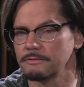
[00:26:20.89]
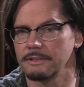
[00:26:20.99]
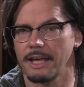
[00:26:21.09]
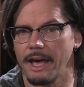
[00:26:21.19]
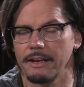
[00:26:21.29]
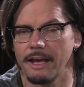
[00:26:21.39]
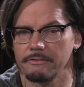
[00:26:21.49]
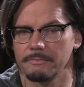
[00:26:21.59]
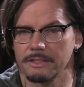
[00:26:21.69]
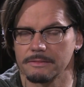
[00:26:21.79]
We can't have
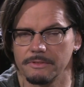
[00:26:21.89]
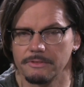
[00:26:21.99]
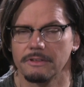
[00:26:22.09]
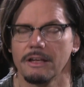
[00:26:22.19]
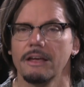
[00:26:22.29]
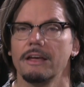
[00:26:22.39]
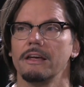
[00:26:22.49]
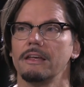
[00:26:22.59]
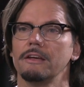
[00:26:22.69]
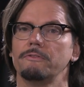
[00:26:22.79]
a men's movement
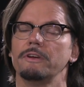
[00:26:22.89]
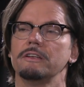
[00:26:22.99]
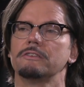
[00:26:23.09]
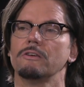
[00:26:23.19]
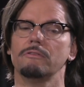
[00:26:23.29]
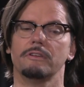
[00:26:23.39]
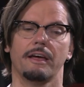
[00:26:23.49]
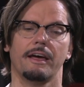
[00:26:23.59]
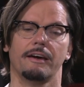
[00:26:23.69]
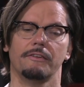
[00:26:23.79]
if we don't
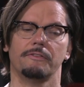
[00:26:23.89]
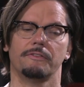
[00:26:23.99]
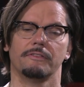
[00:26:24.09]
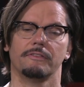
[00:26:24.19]
have,